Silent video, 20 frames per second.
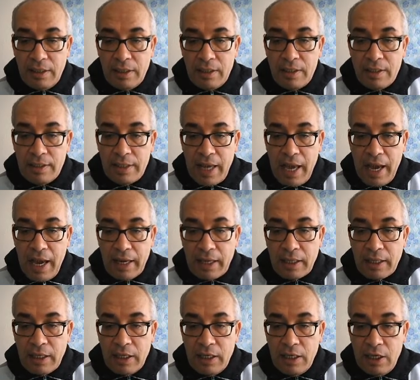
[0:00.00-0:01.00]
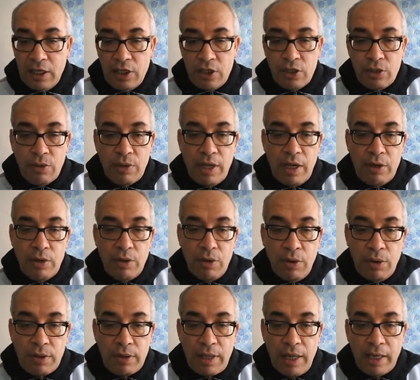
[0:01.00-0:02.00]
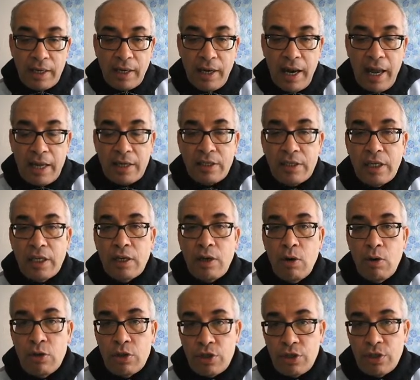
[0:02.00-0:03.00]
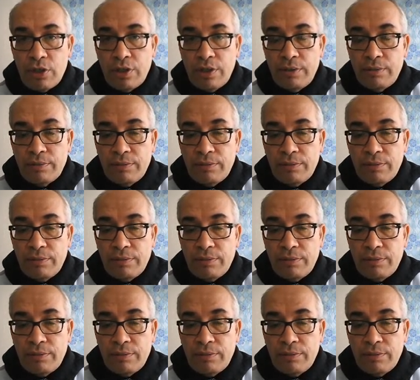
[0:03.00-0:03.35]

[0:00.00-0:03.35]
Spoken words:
sank into the North Atlantic Ocean.